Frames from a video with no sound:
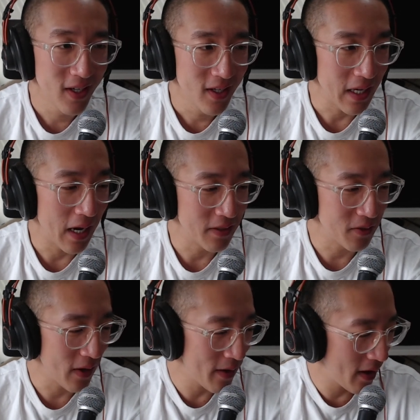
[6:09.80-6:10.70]
Yeah,
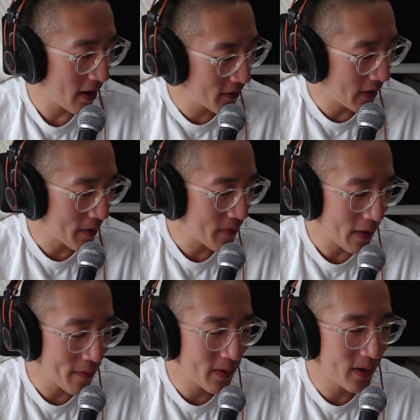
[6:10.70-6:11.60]
so anyway,
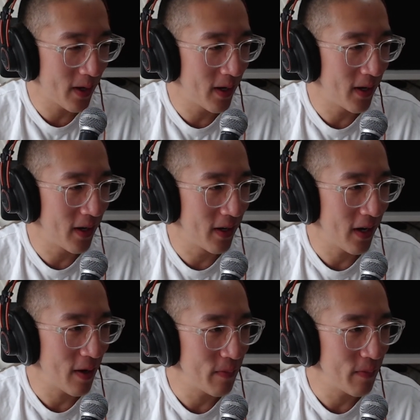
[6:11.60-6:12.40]
I've